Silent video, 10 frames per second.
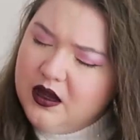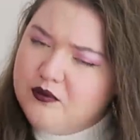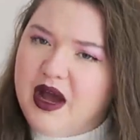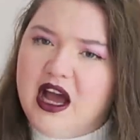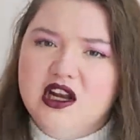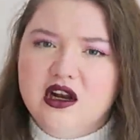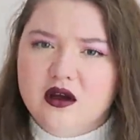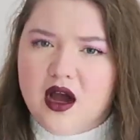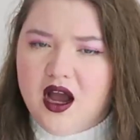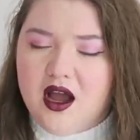but
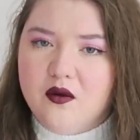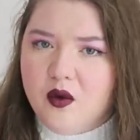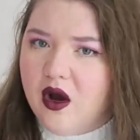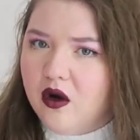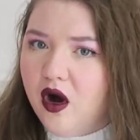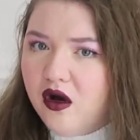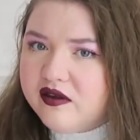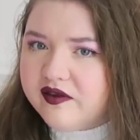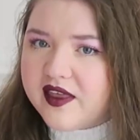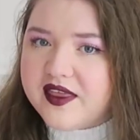uh, well
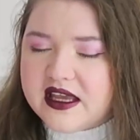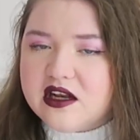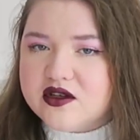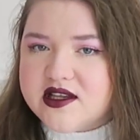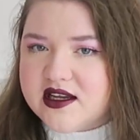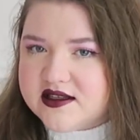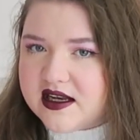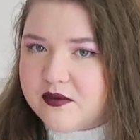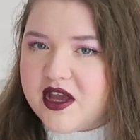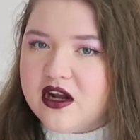off I think it looks like it's
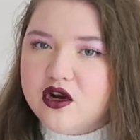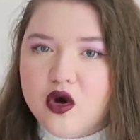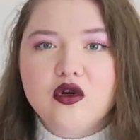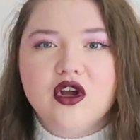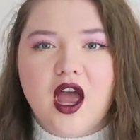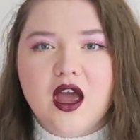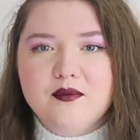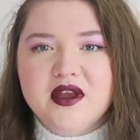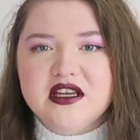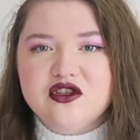going to be a longer
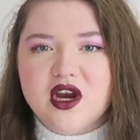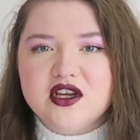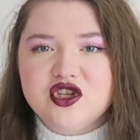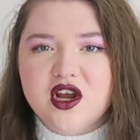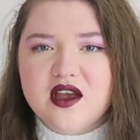midi dress you